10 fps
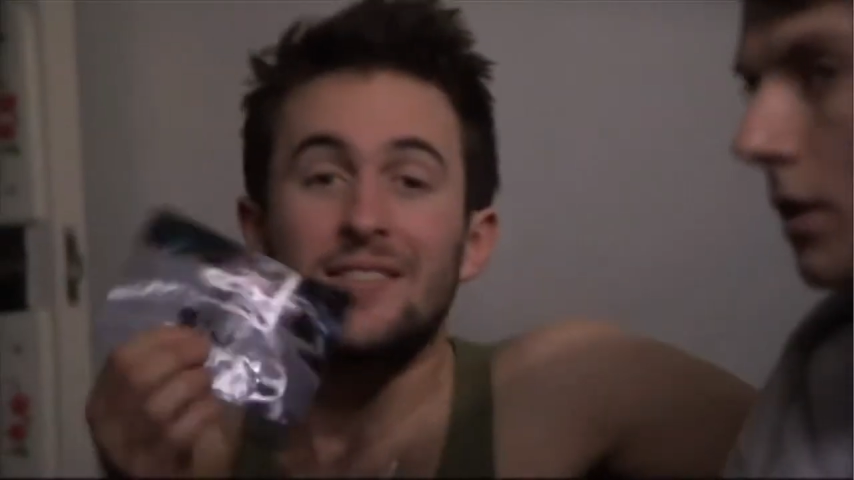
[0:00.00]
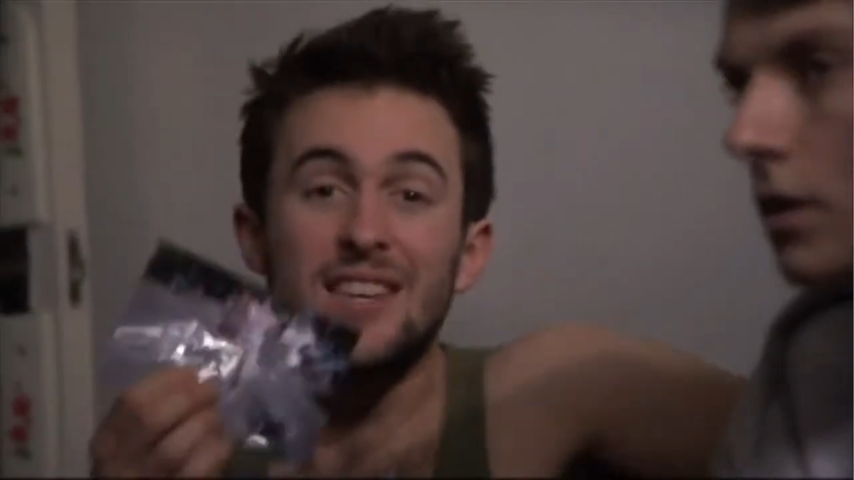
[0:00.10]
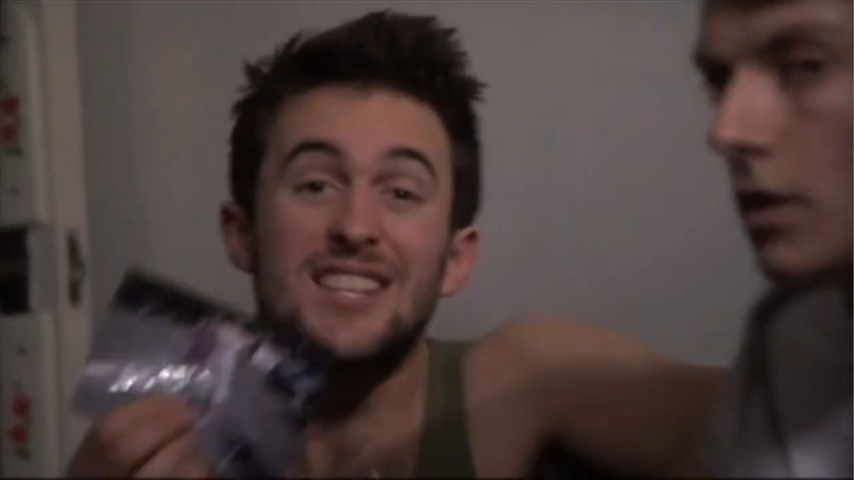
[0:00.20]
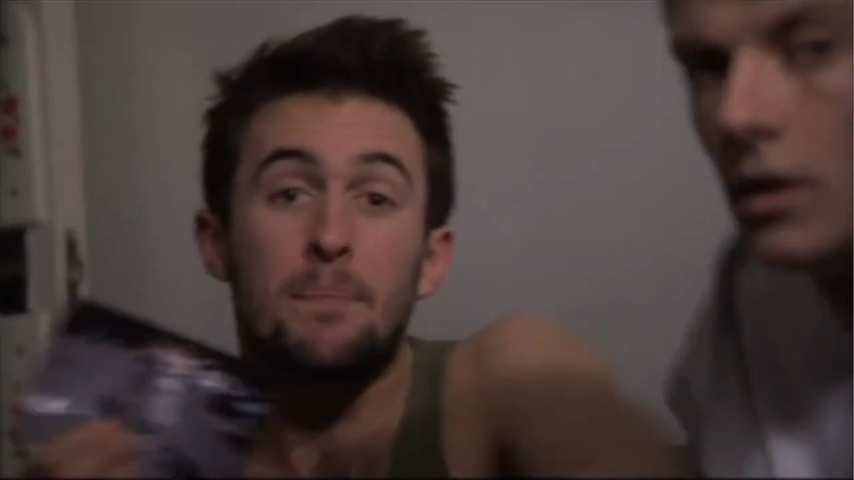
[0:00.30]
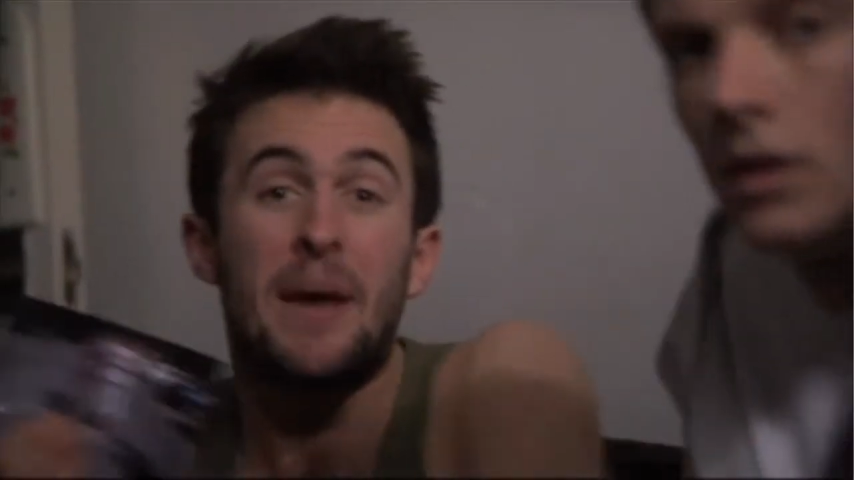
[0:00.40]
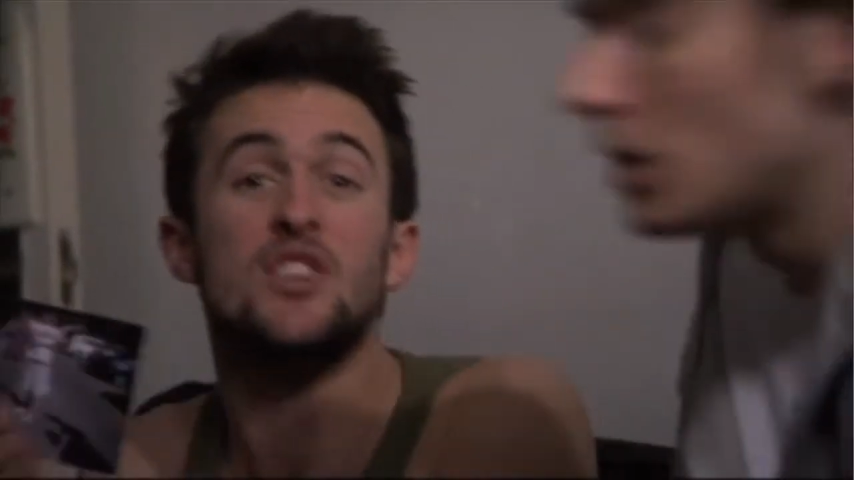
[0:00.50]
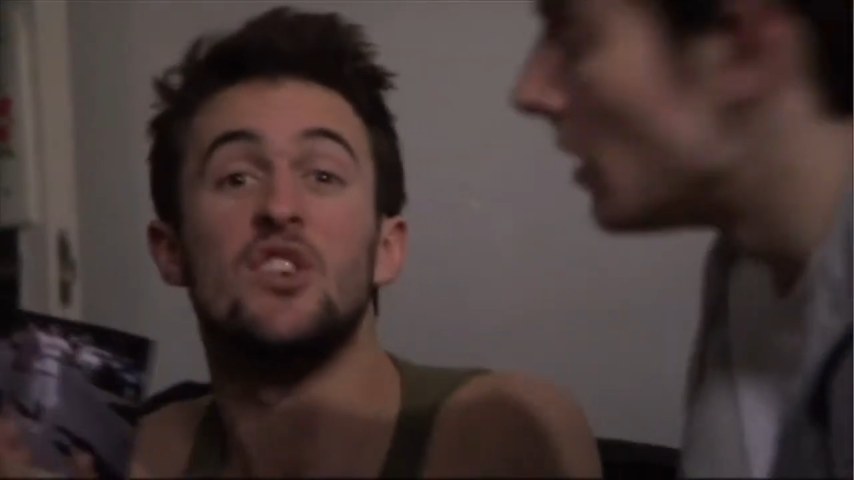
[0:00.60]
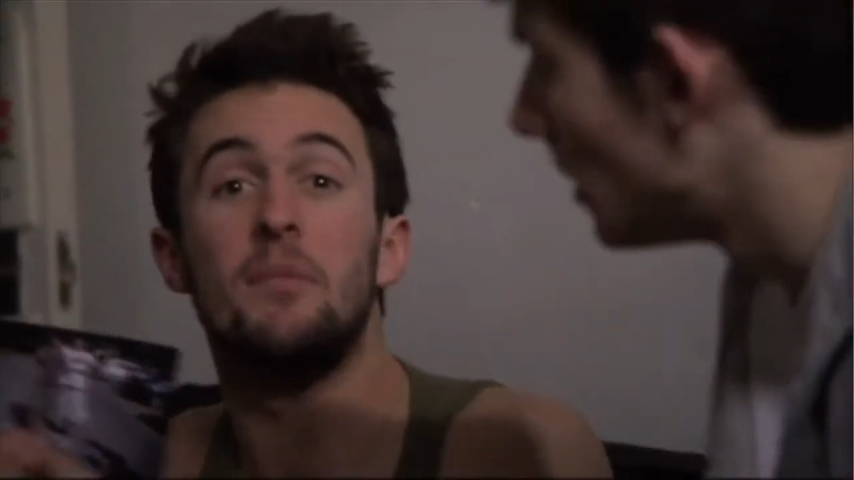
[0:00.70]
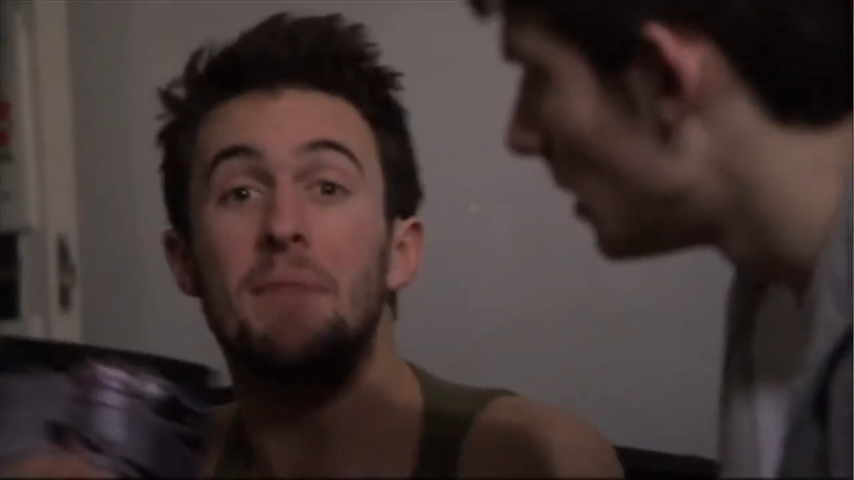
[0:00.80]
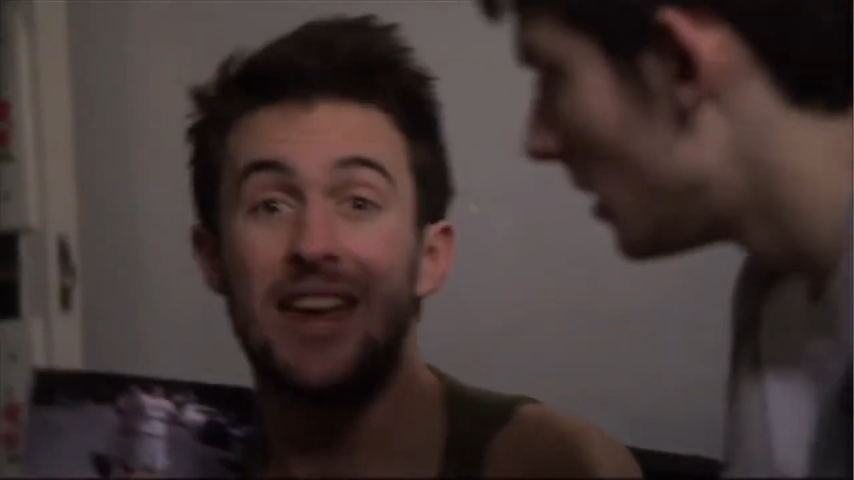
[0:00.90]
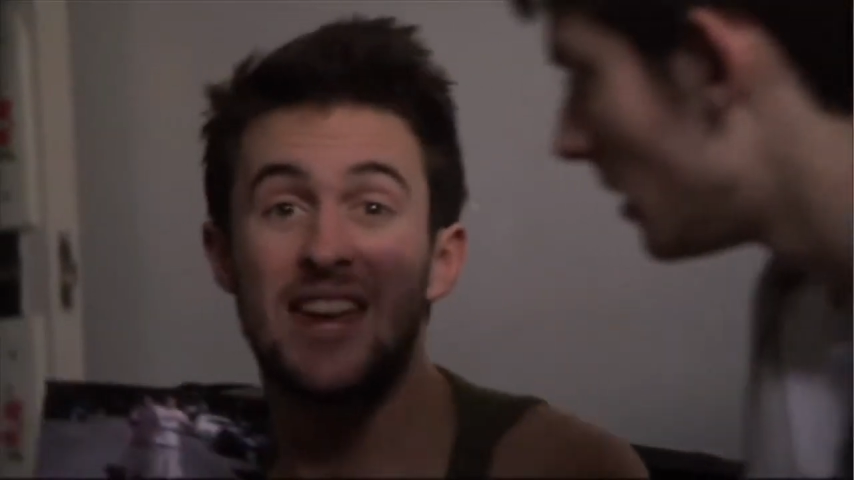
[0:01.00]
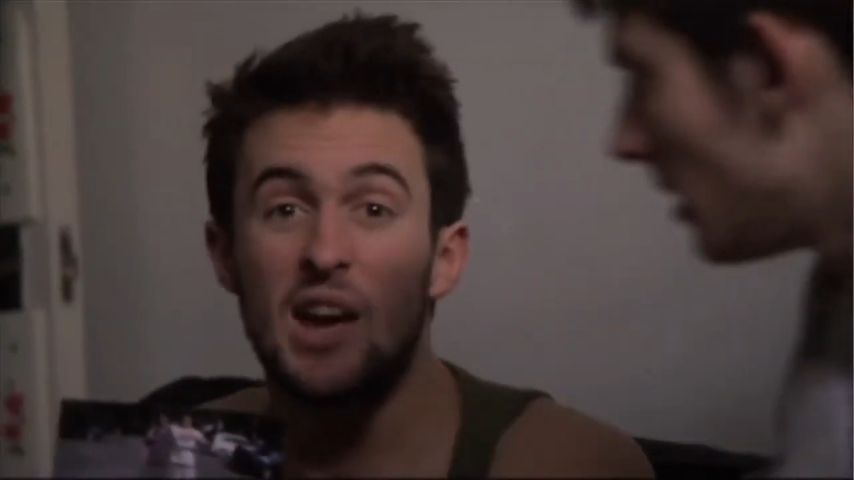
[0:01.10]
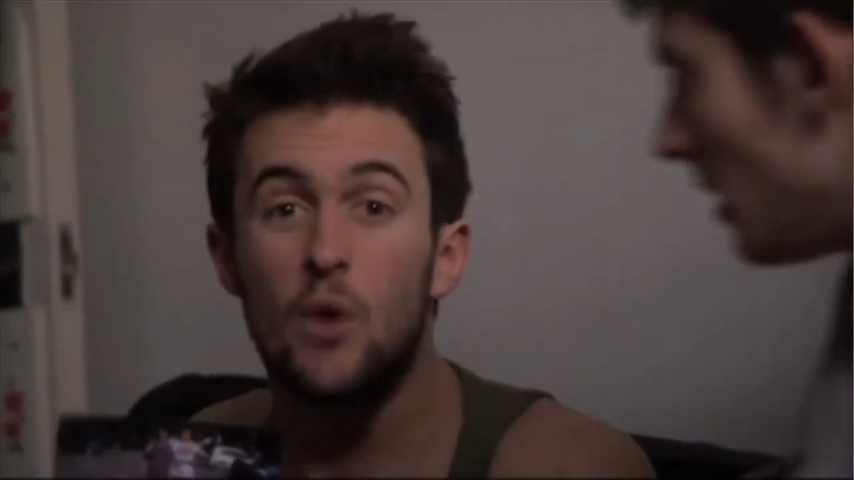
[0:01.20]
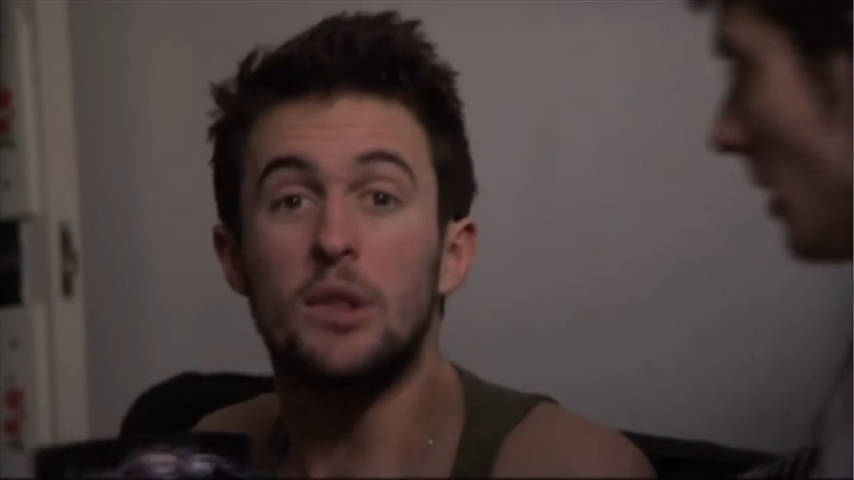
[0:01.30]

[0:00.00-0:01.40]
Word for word: This is a picture of me